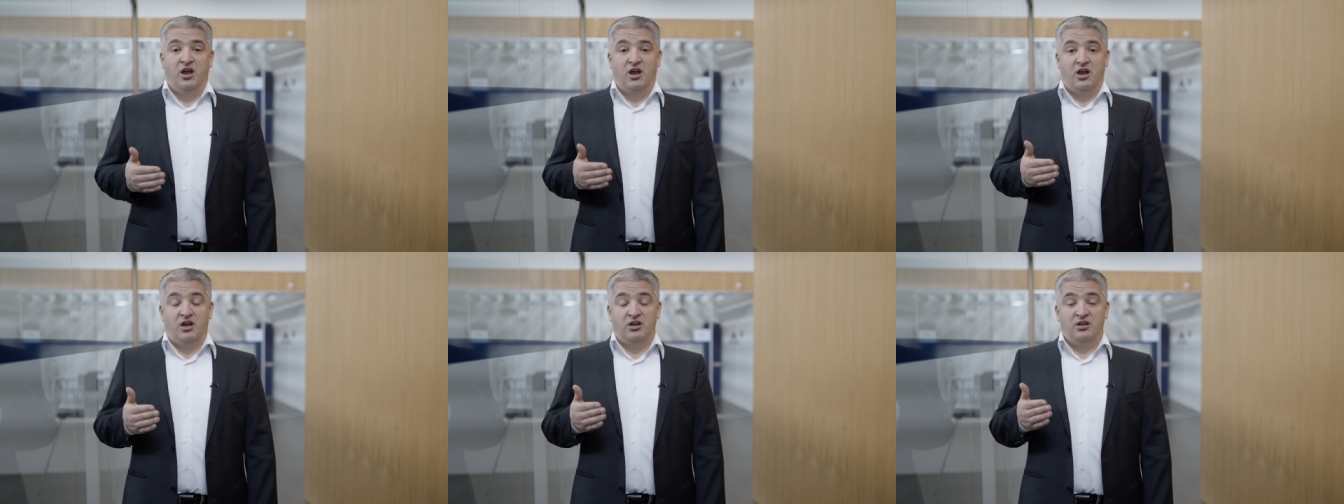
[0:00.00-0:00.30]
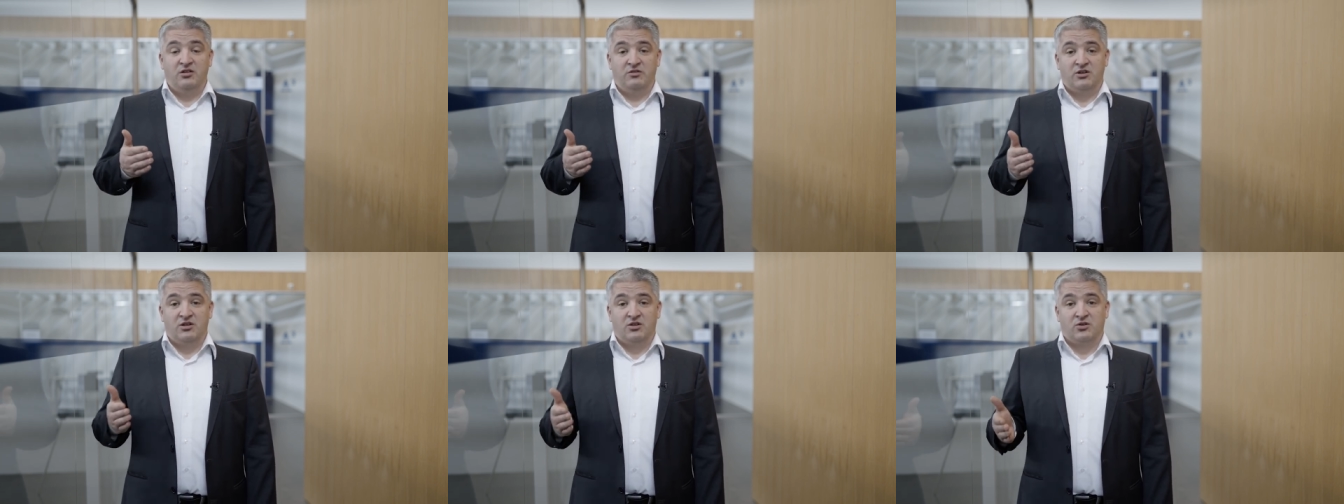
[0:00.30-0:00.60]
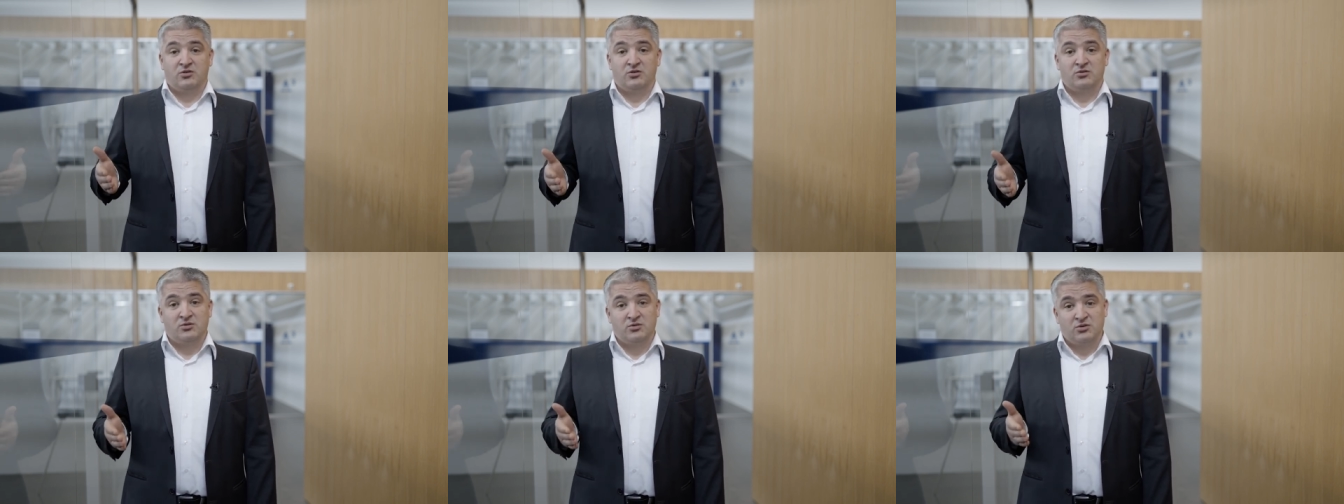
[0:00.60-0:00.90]
And even
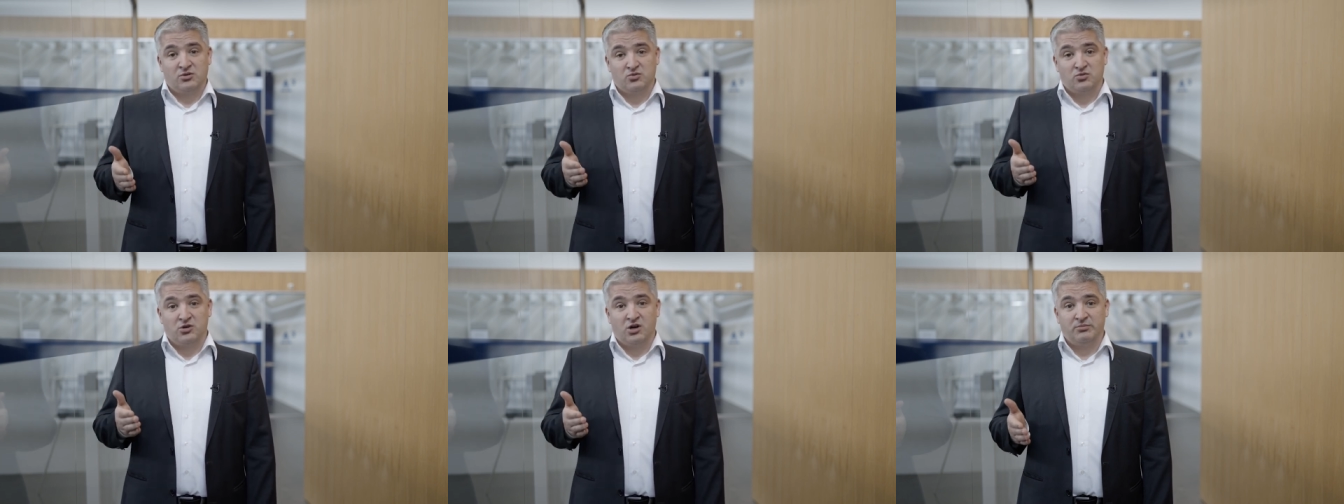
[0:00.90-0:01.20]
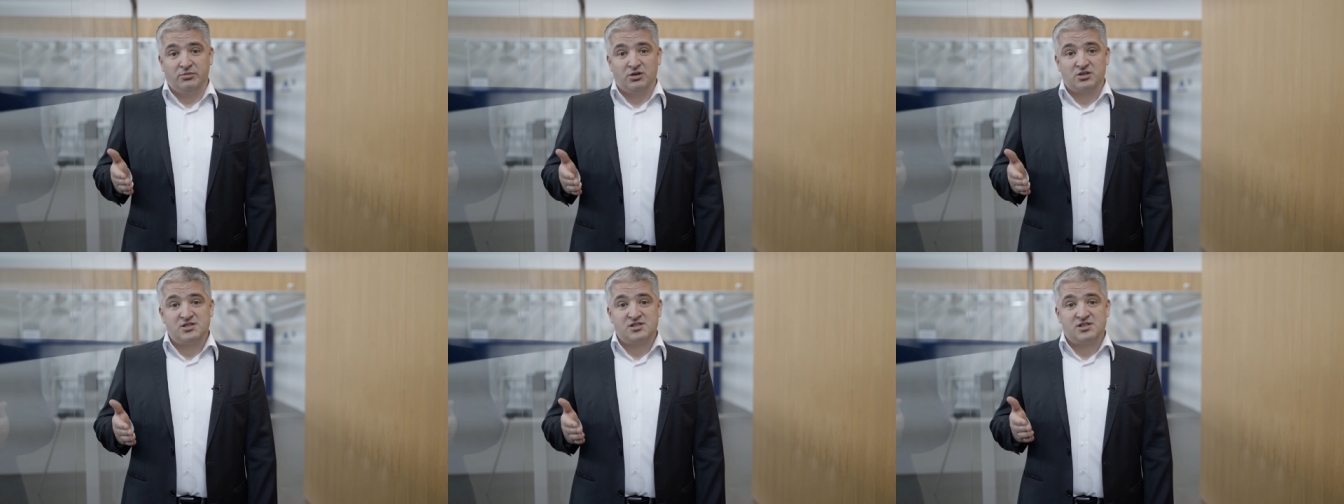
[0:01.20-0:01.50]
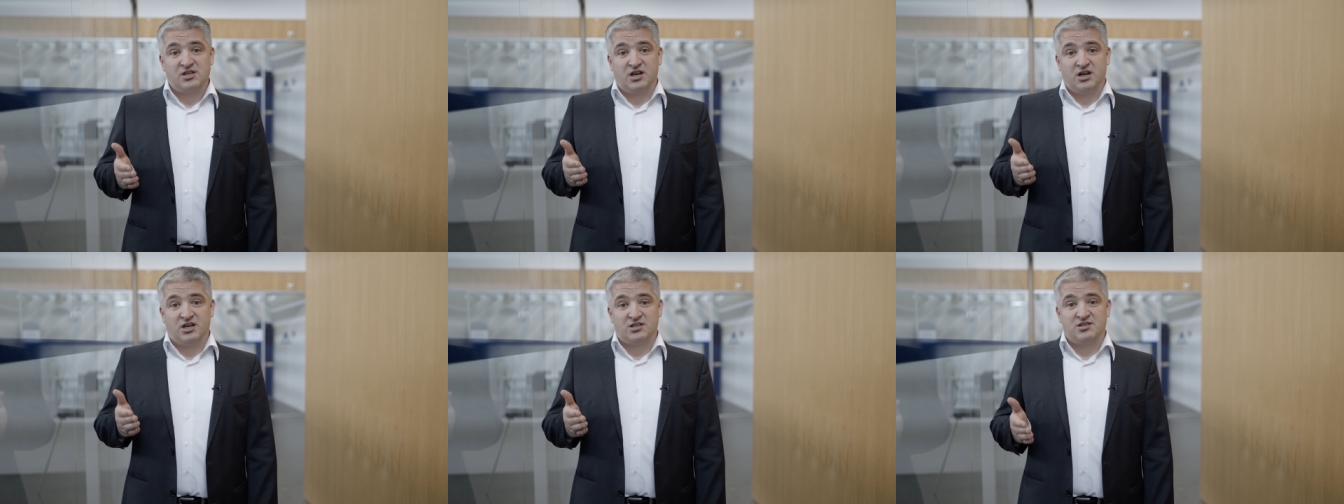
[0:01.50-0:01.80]
though robots
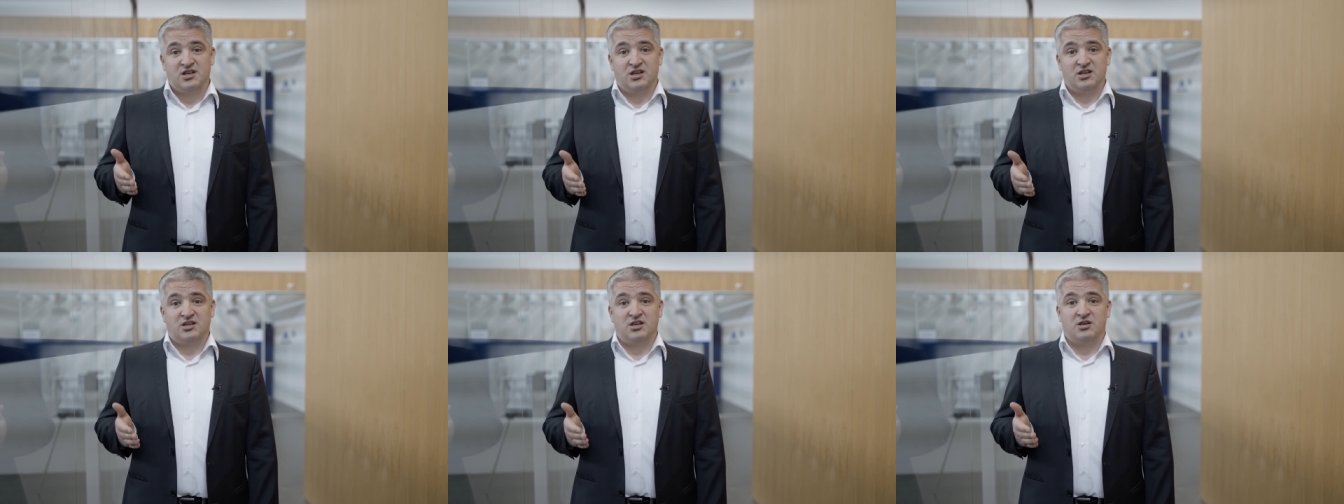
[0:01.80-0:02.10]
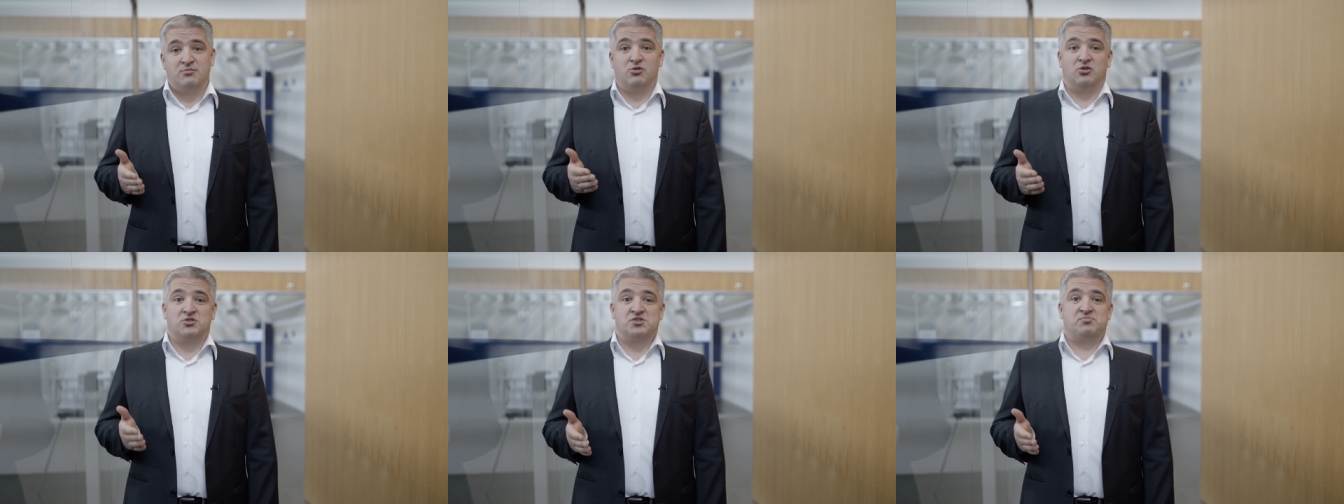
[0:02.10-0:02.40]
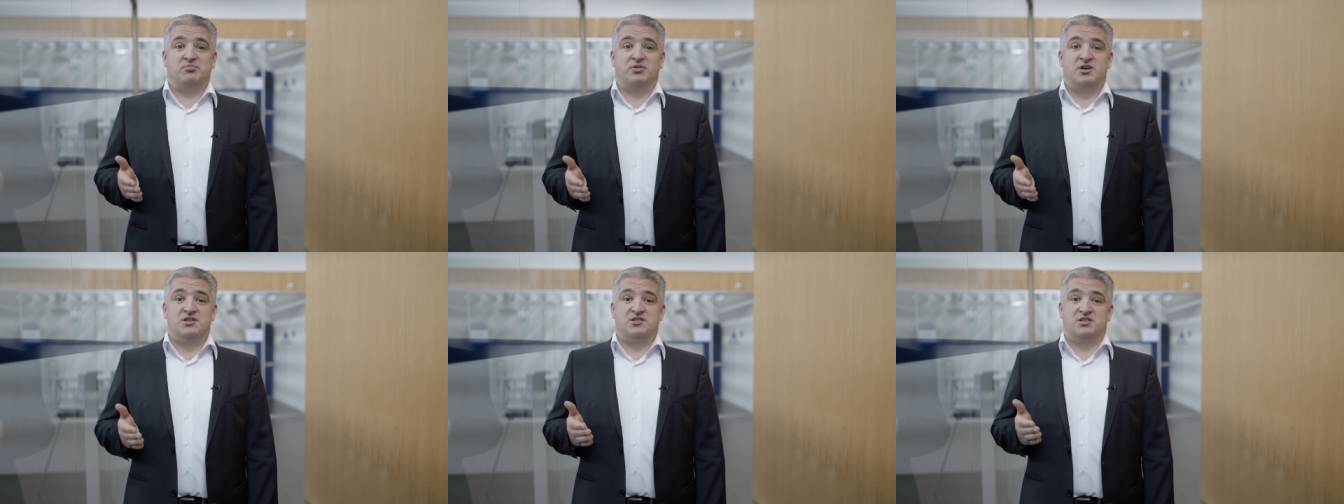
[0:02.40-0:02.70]
are taking more
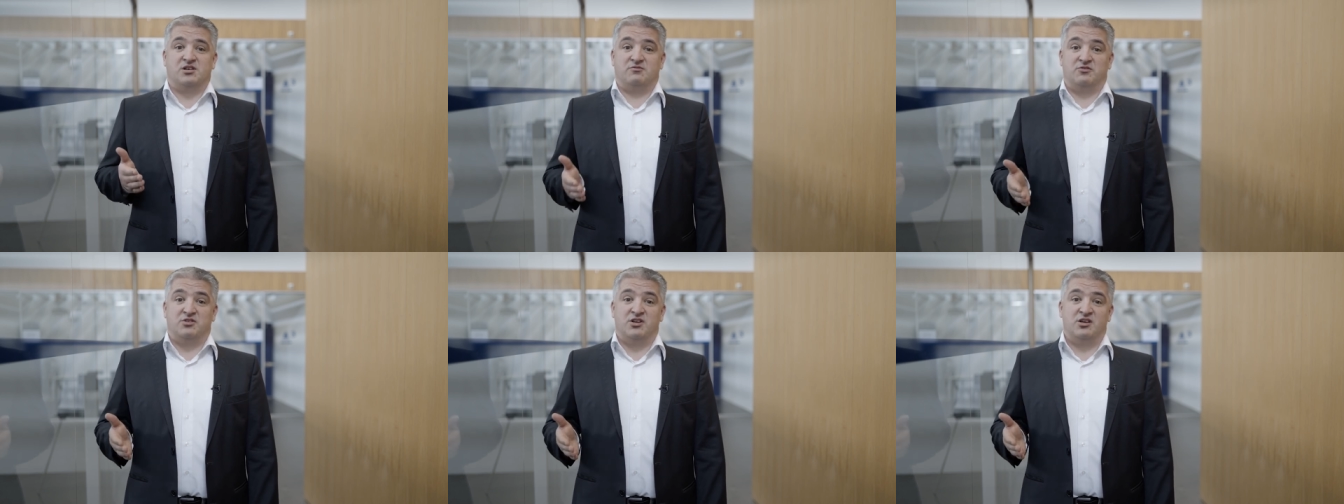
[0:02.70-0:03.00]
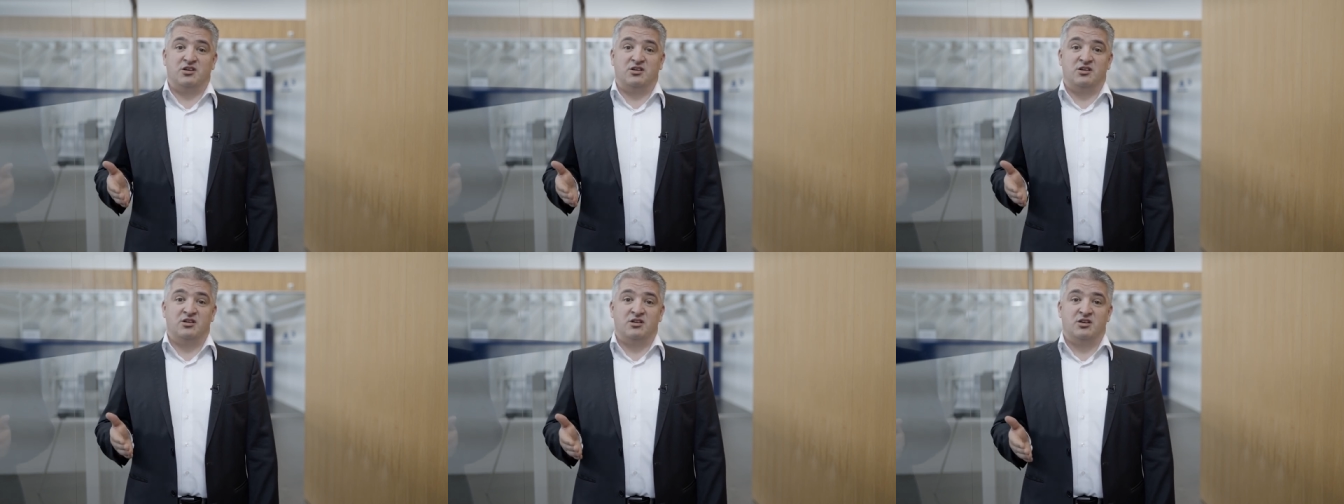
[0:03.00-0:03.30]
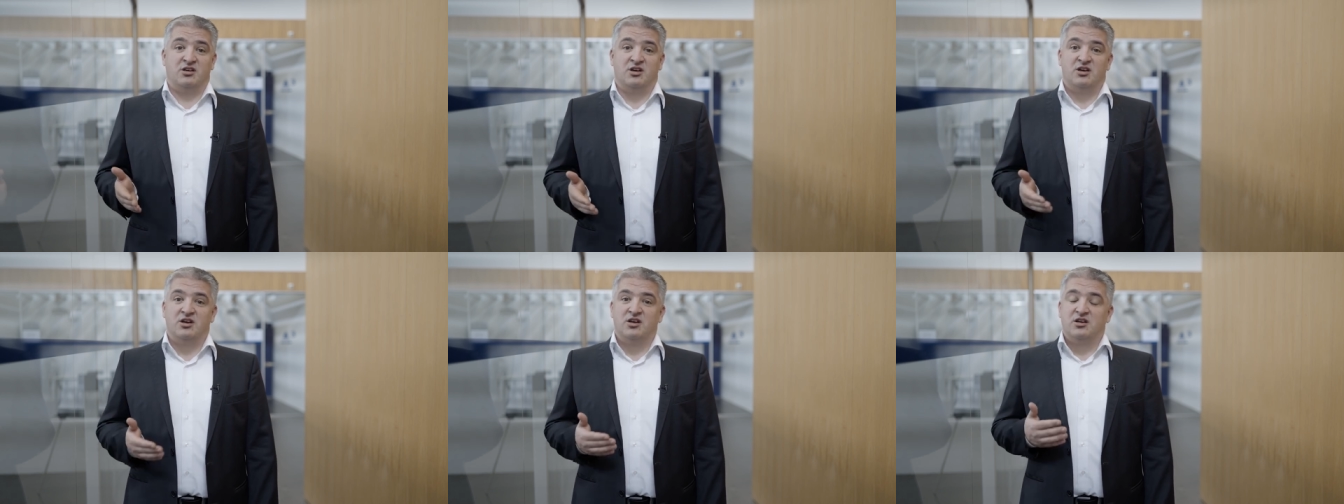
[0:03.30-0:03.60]
space every day,
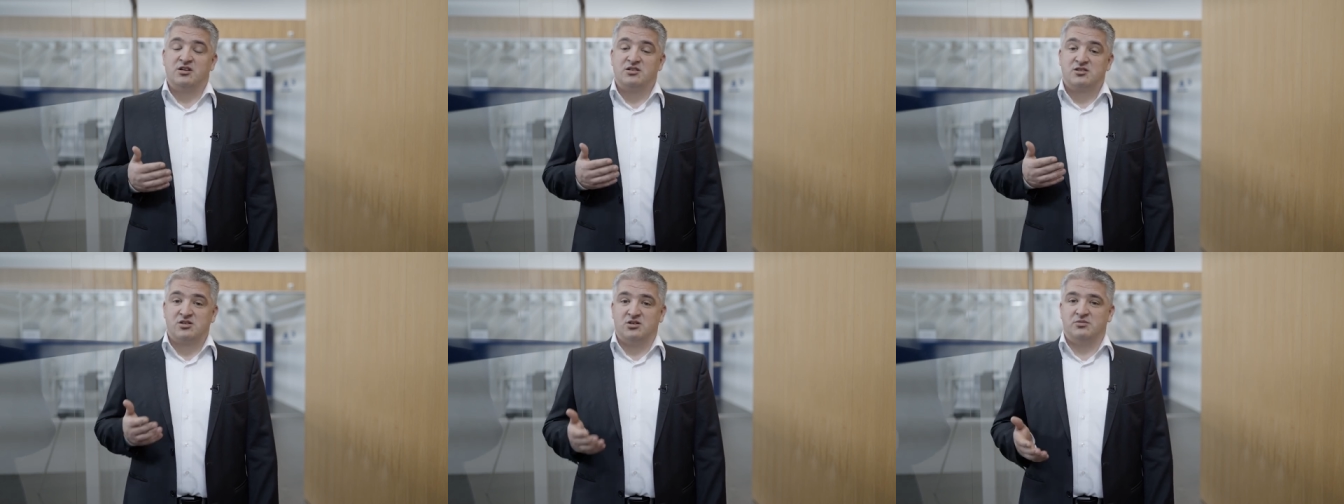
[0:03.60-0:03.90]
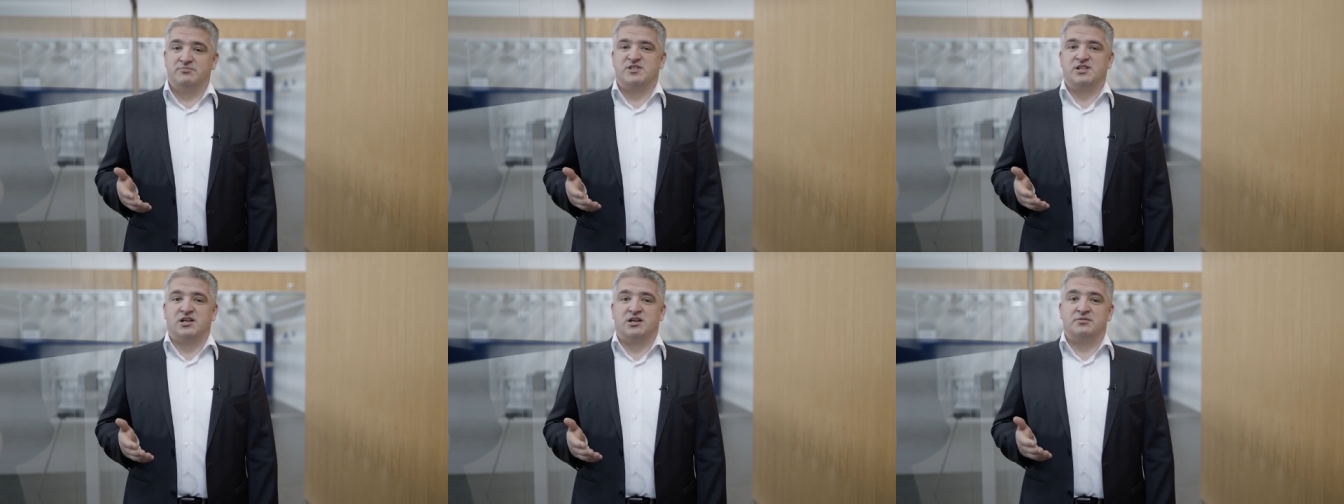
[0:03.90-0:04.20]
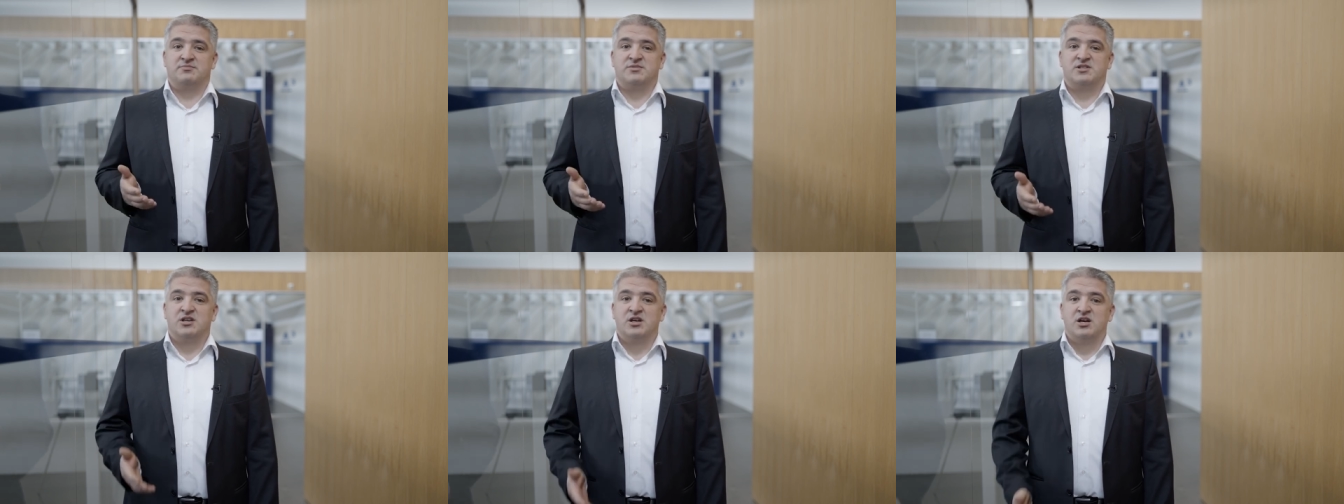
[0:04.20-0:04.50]

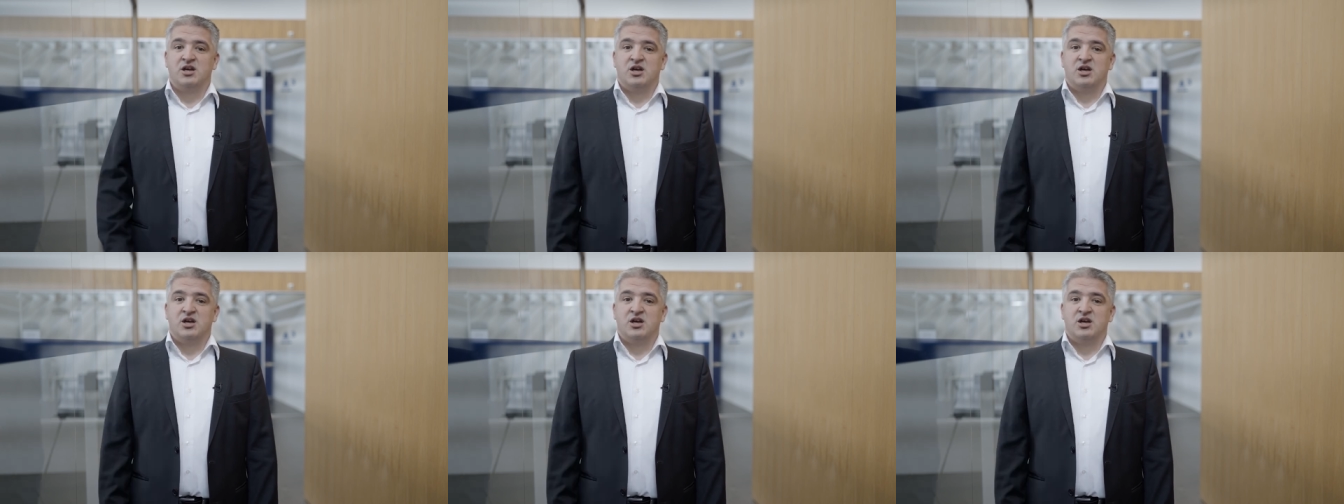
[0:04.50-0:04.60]
sometimes